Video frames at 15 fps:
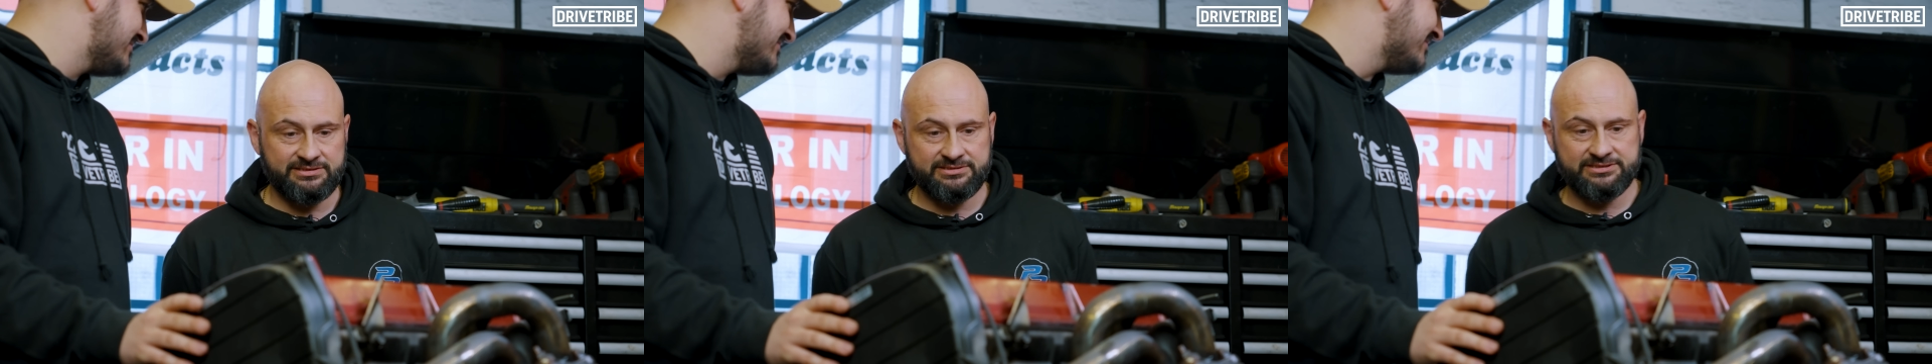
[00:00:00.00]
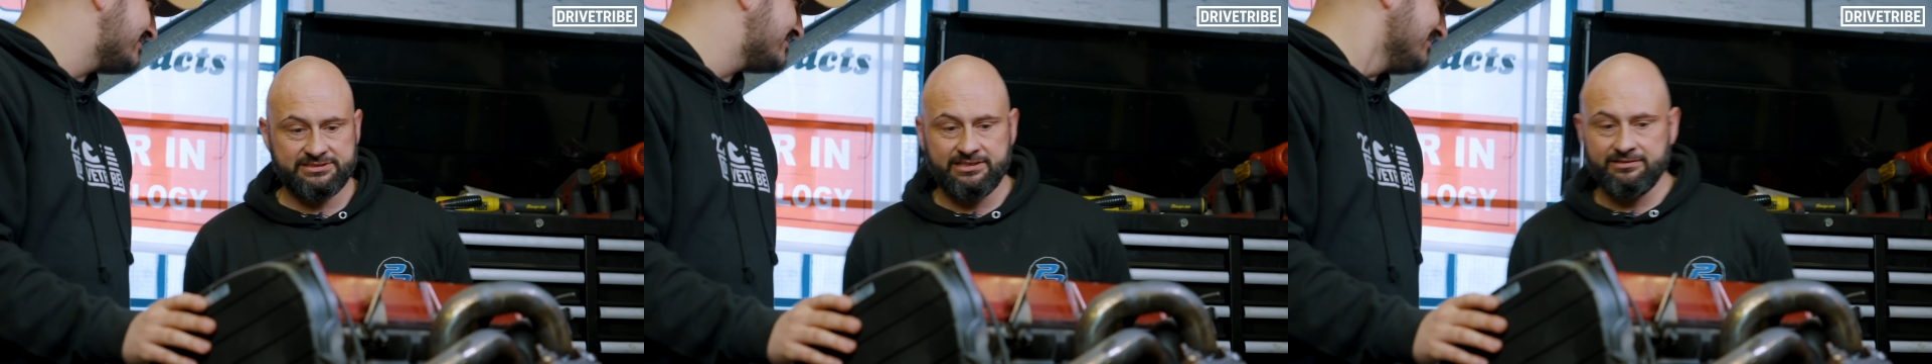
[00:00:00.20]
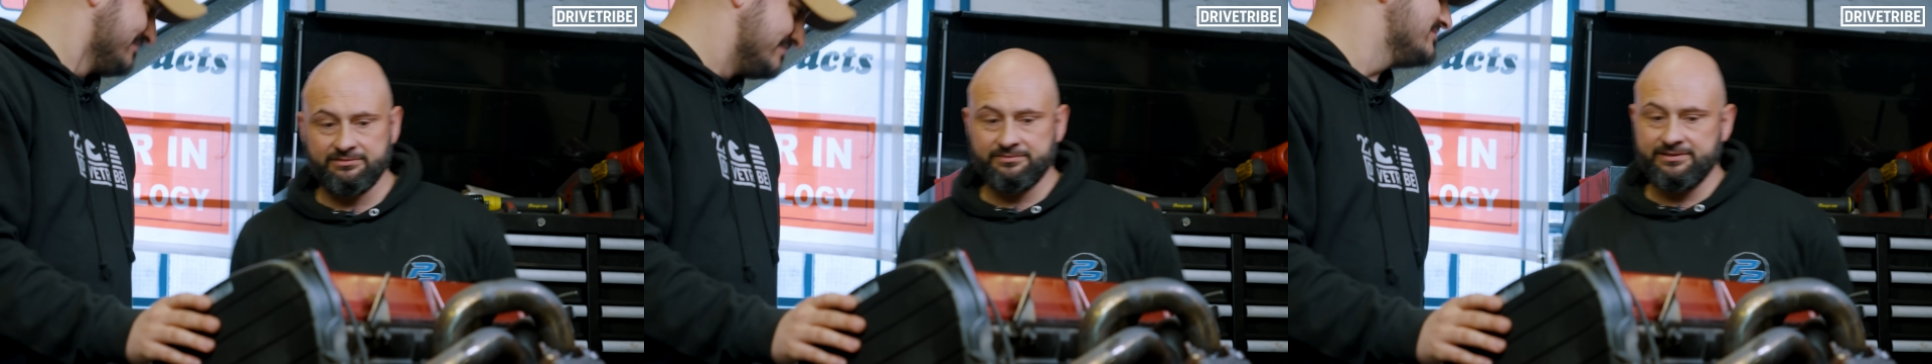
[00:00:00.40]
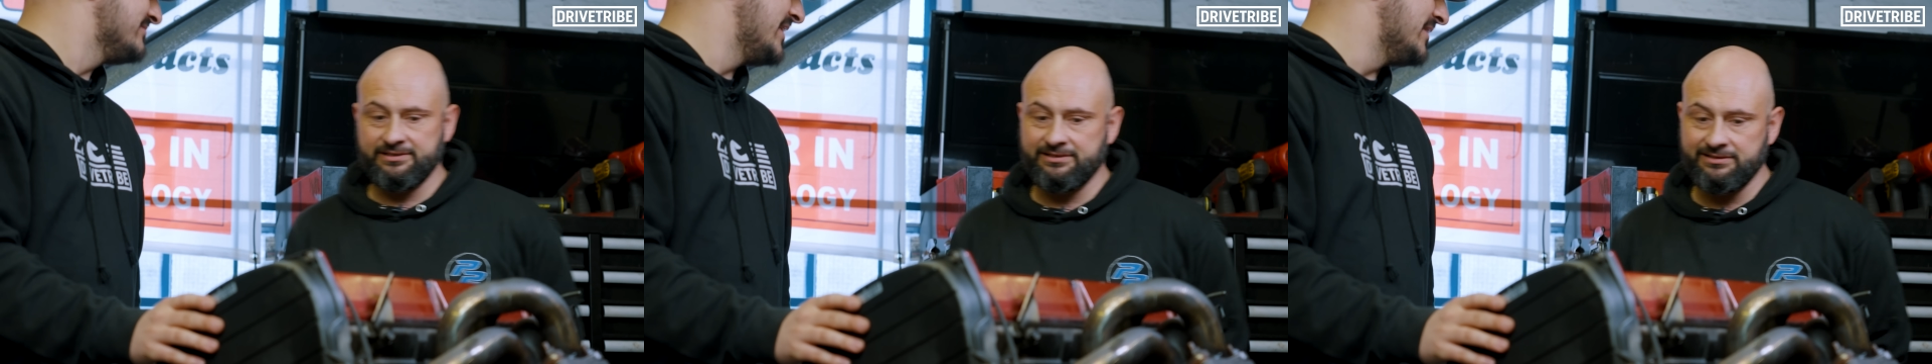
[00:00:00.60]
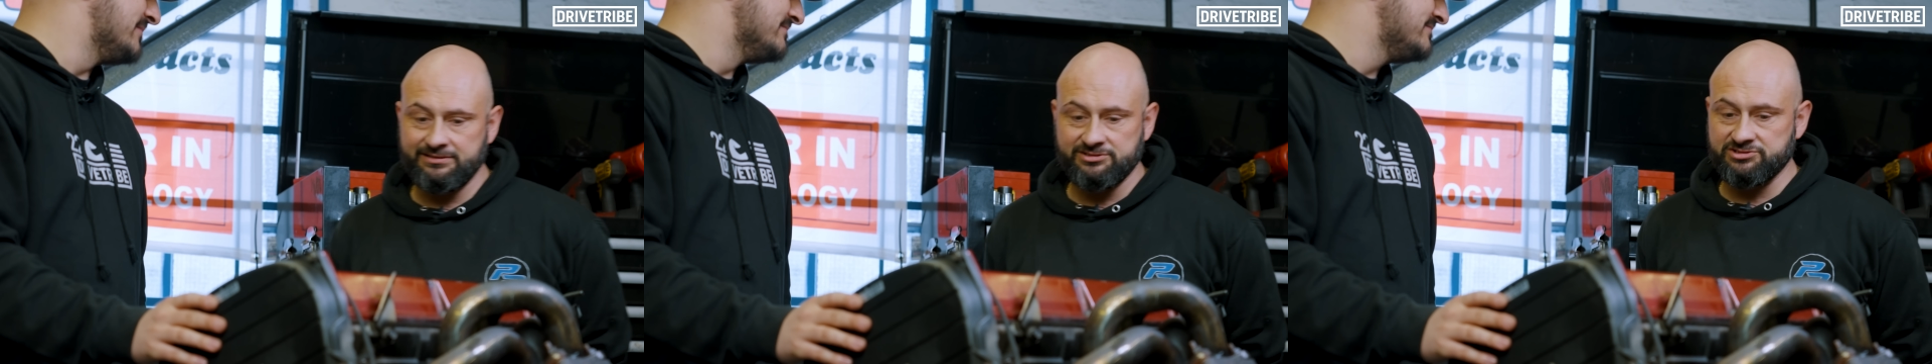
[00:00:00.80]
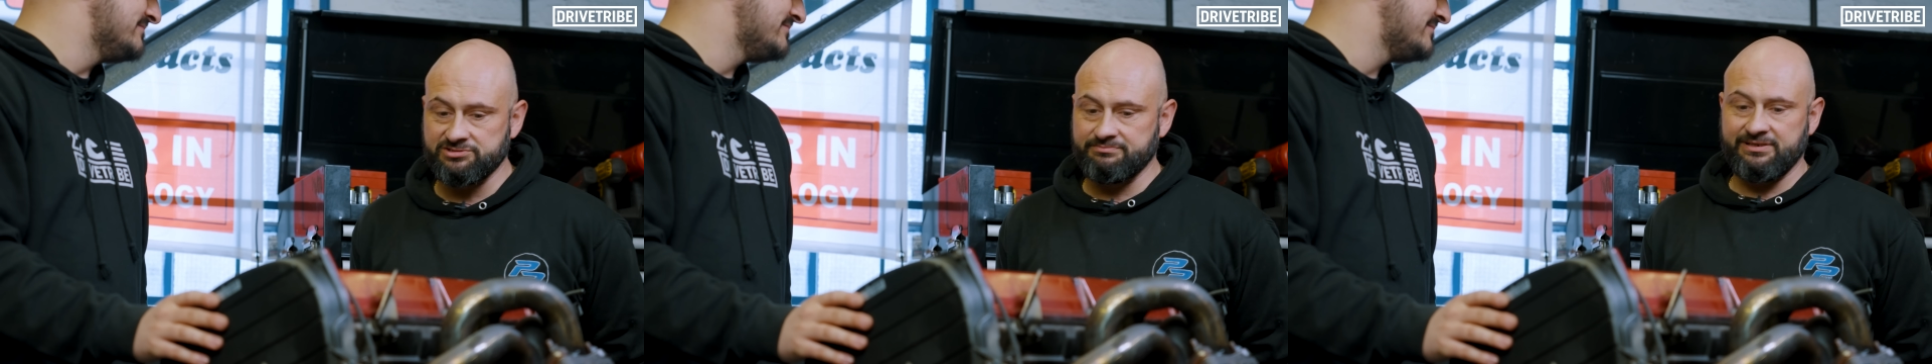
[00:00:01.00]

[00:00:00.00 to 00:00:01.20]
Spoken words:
so it doesn't